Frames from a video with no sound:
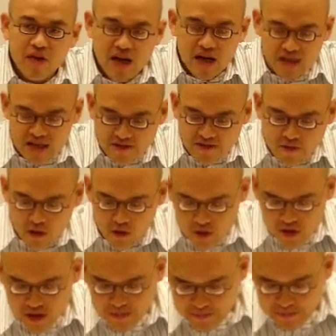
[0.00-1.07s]
ASEAN
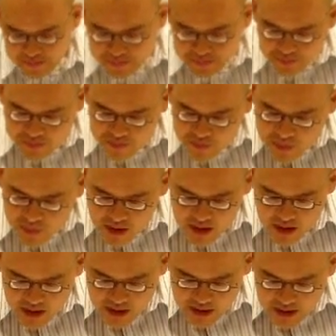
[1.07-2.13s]
forward.
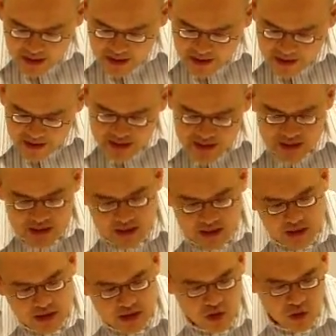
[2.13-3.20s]
And
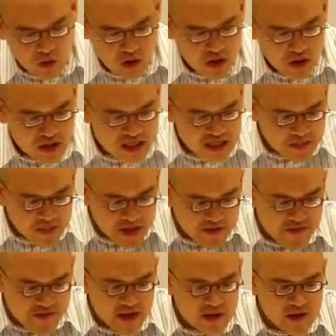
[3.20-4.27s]
so on a similar
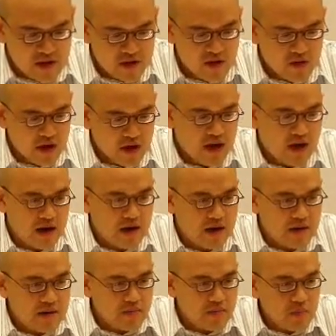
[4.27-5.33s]
vein,
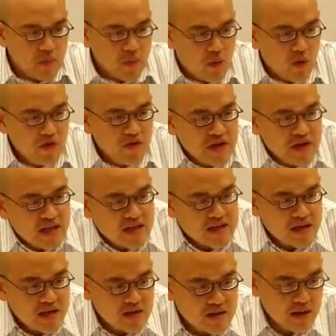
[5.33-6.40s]
one of the things
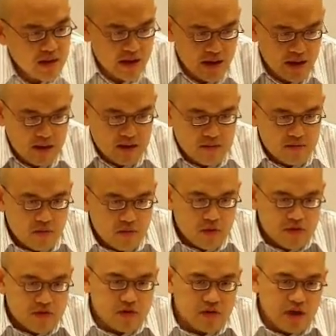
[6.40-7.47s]
ASEAN
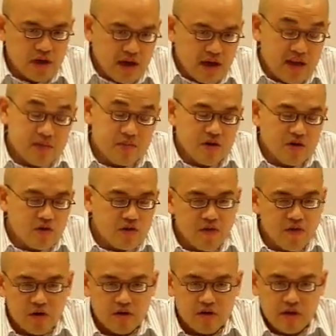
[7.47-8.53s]
that has been looked
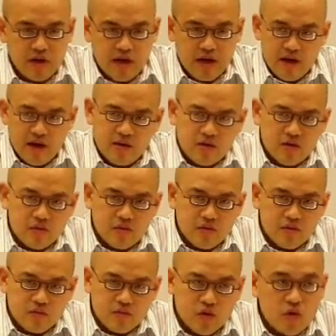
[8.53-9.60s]
for, and you
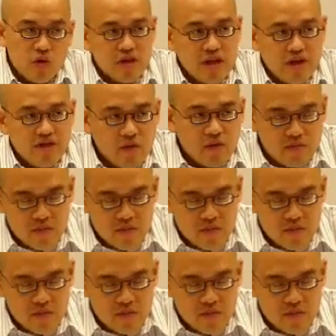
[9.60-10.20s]
will note that from